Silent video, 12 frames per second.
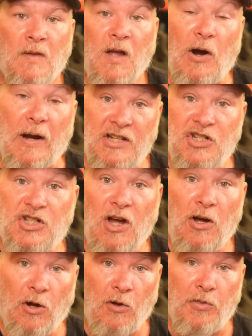All right, you
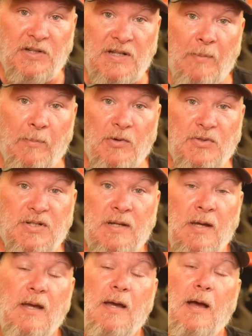saw all the demos.
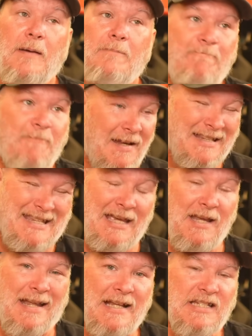And
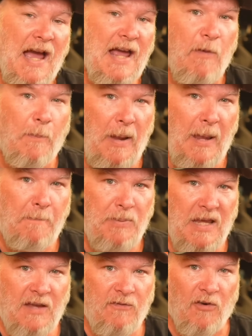Again, it's kind of a pet
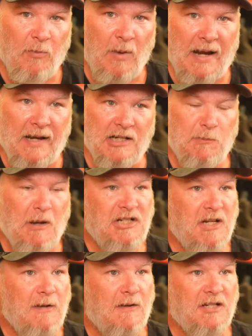peeve of mine,
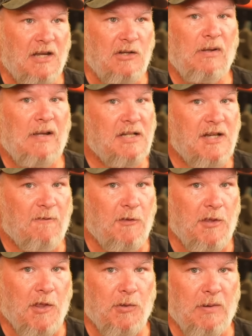especially because I do a lot of stuff
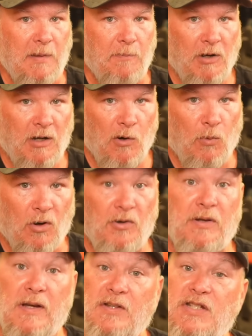in the 3D printer
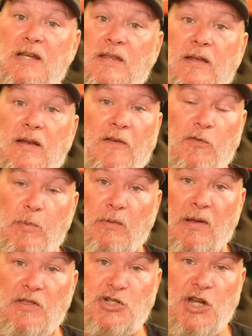world, and you see that if you've been
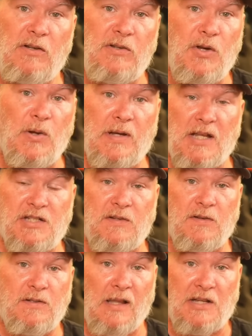around the channel, you know a
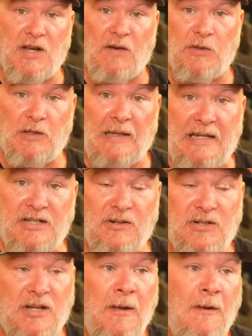lot of stuff with
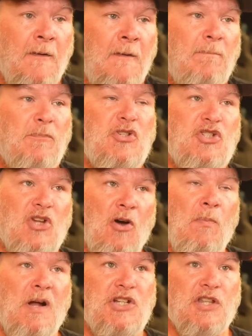lasers. So
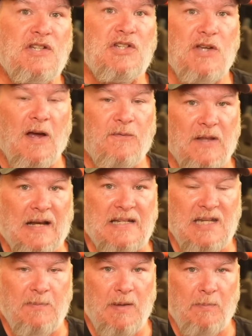much of the stuff that I
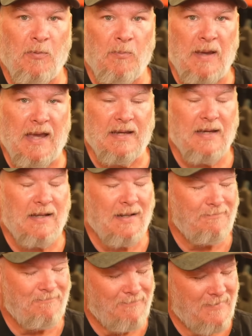see people make, and
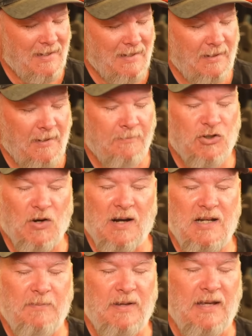I'm I'm
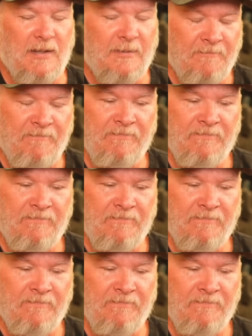trying to be, I'm